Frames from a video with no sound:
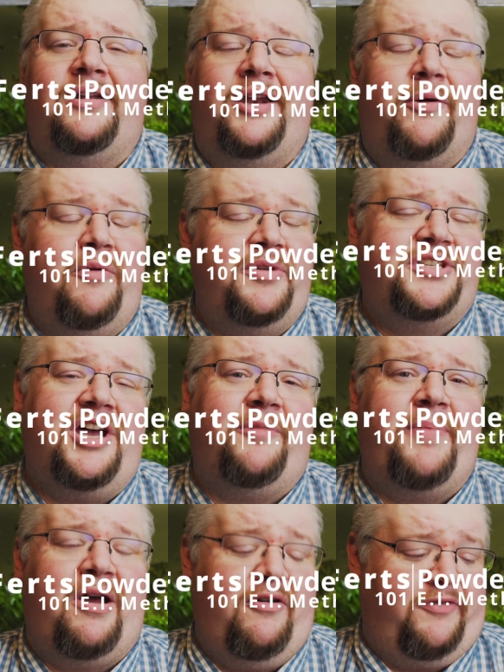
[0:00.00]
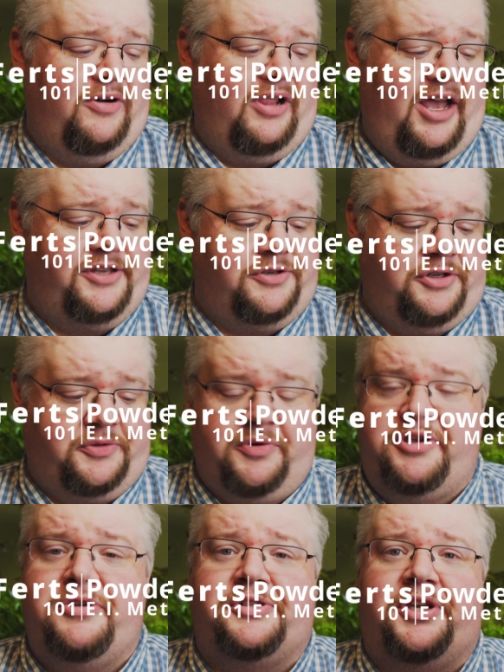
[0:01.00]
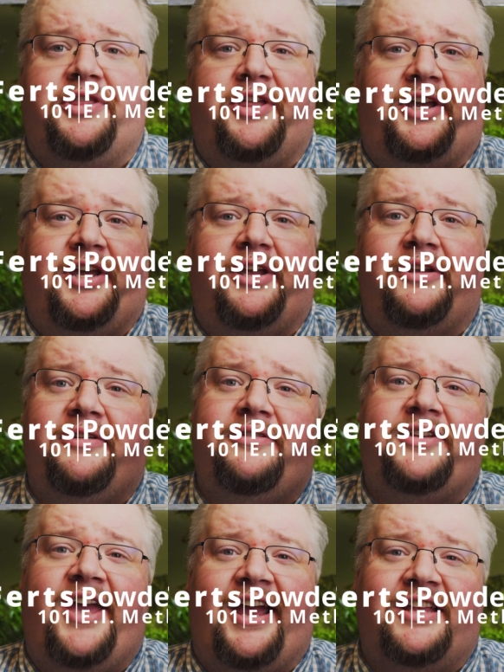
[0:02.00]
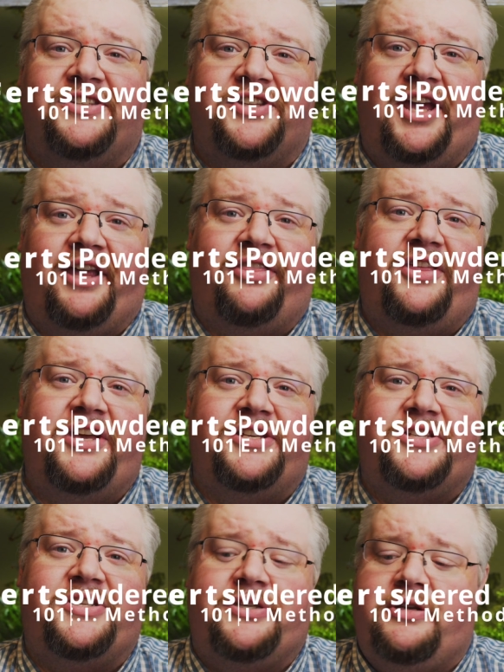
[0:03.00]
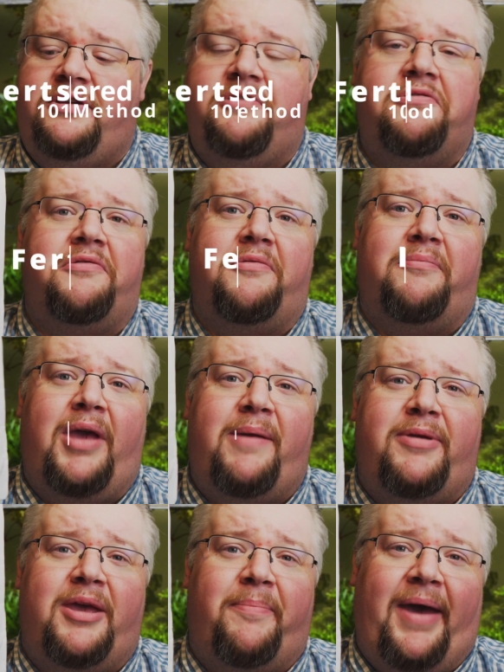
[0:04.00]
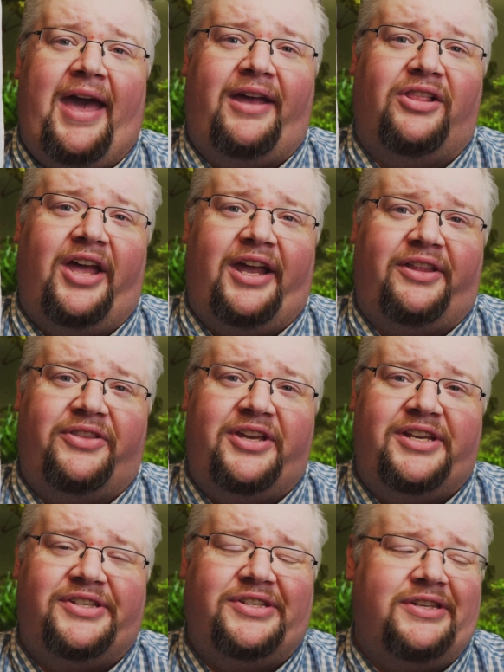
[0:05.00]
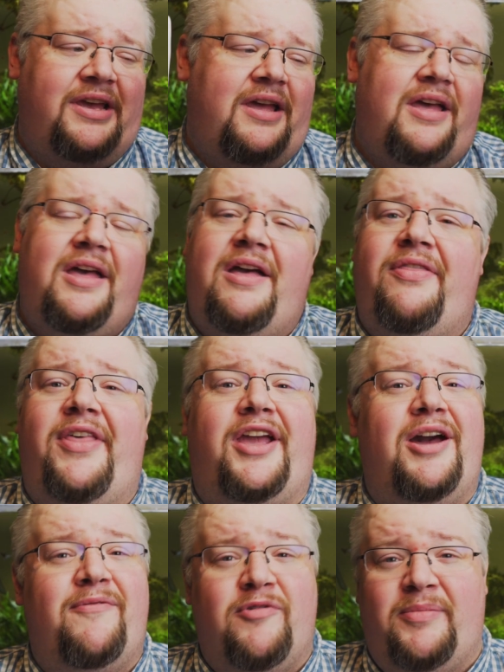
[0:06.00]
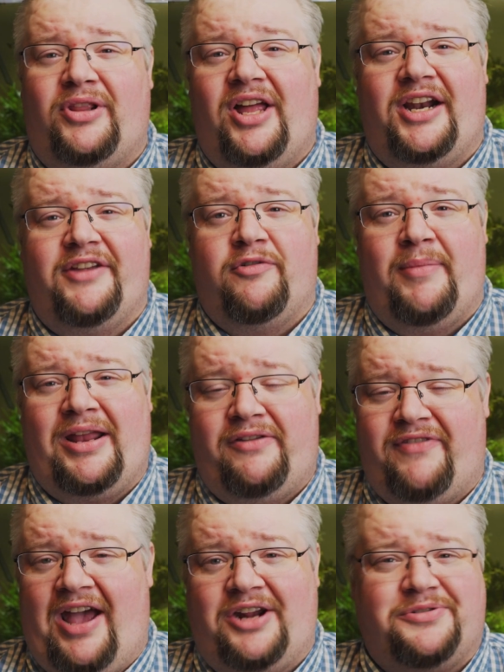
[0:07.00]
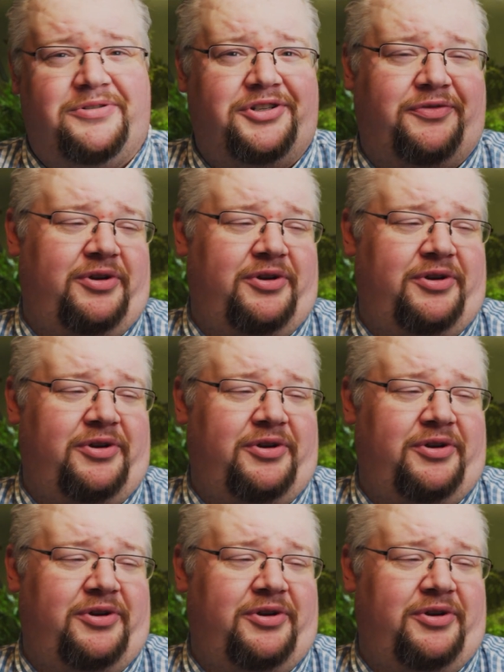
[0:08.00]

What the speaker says: Now, when we talk powdered fertilizers, we're usually thinking cans like this, maybe a bag like this. They come from a lot of different manufacturers.